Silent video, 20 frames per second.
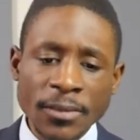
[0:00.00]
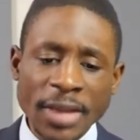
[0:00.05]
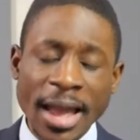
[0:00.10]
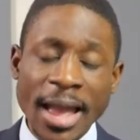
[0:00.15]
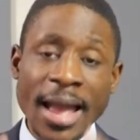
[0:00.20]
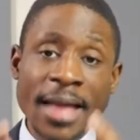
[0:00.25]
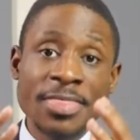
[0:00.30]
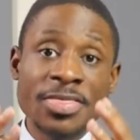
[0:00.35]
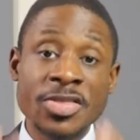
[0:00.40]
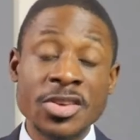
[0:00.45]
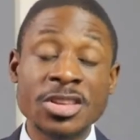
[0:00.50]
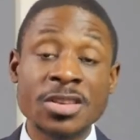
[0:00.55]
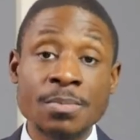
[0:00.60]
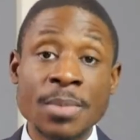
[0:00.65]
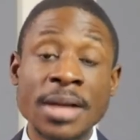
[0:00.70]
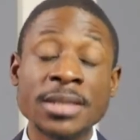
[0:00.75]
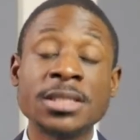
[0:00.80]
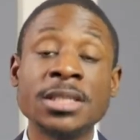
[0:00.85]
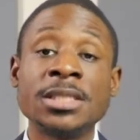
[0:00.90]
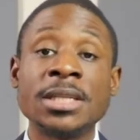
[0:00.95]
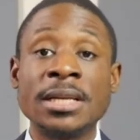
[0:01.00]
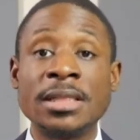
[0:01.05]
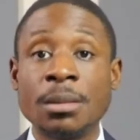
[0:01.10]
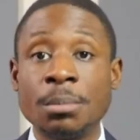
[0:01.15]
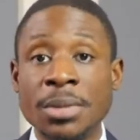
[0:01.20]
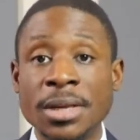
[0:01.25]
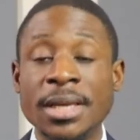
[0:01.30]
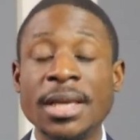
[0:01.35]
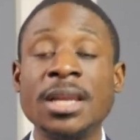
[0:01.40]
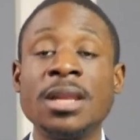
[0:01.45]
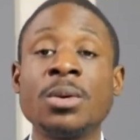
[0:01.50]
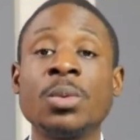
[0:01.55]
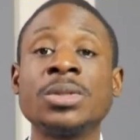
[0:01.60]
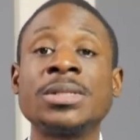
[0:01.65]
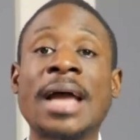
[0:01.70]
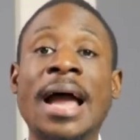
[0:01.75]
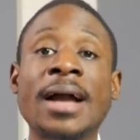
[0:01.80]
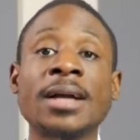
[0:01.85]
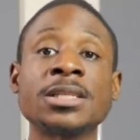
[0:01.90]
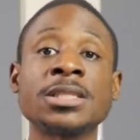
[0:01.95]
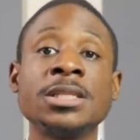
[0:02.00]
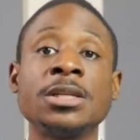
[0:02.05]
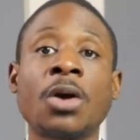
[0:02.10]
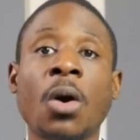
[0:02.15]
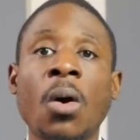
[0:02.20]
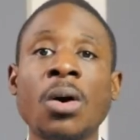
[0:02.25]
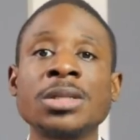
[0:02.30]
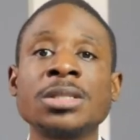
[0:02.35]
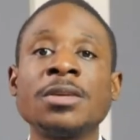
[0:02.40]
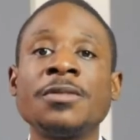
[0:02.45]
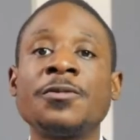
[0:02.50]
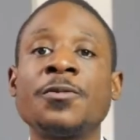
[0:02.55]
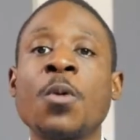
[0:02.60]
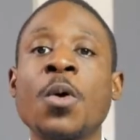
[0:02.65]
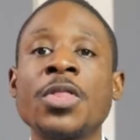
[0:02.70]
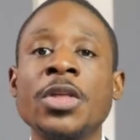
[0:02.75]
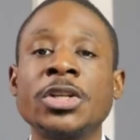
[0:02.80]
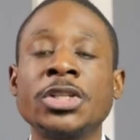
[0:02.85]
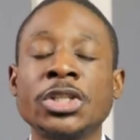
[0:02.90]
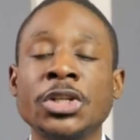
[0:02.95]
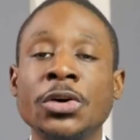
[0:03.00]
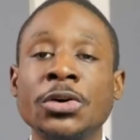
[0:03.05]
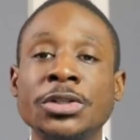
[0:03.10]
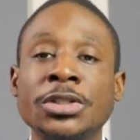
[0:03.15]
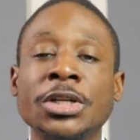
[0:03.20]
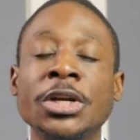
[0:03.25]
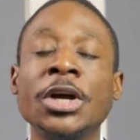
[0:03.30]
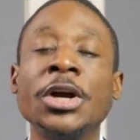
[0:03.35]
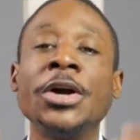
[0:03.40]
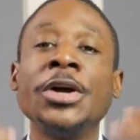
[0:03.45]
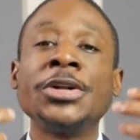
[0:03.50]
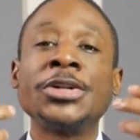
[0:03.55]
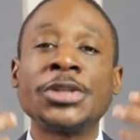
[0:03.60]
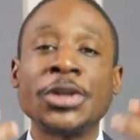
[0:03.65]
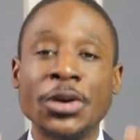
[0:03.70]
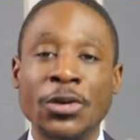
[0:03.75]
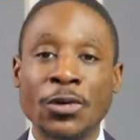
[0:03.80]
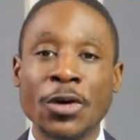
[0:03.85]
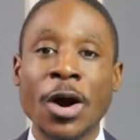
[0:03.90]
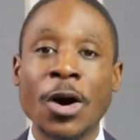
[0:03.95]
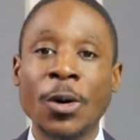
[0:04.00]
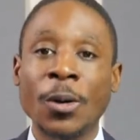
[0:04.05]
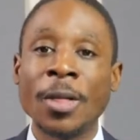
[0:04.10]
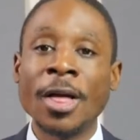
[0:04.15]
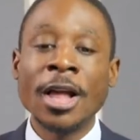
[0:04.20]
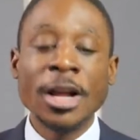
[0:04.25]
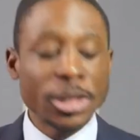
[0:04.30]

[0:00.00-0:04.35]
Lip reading: And this message in the beginning was actually causing for the church to grow.